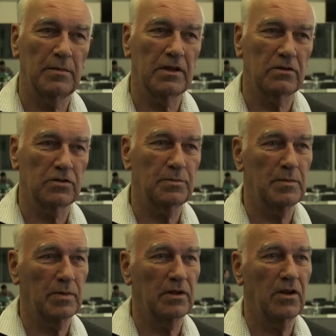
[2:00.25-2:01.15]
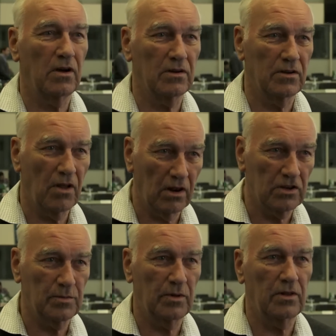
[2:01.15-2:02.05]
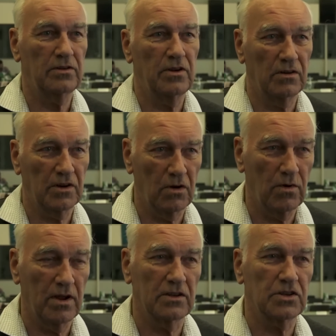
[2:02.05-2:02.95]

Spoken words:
because people are not knowledgeable and not aware.